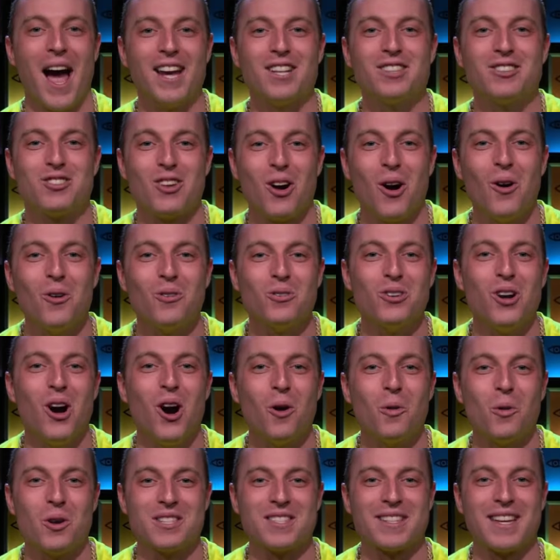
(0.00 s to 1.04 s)
I don't
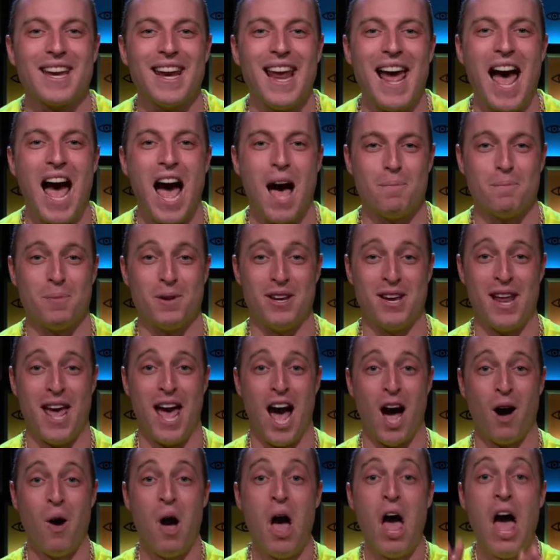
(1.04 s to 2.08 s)
know what's gonna happen
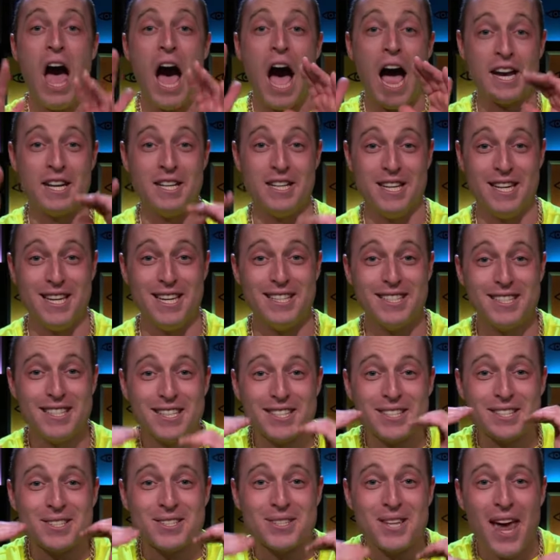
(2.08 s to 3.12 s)
now. I need
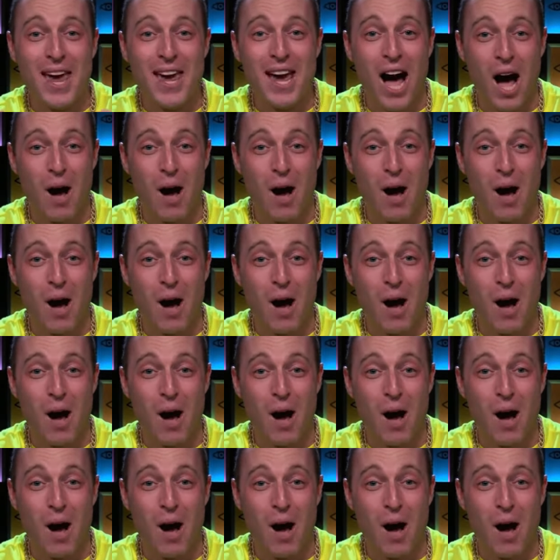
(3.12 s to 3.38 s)
to stay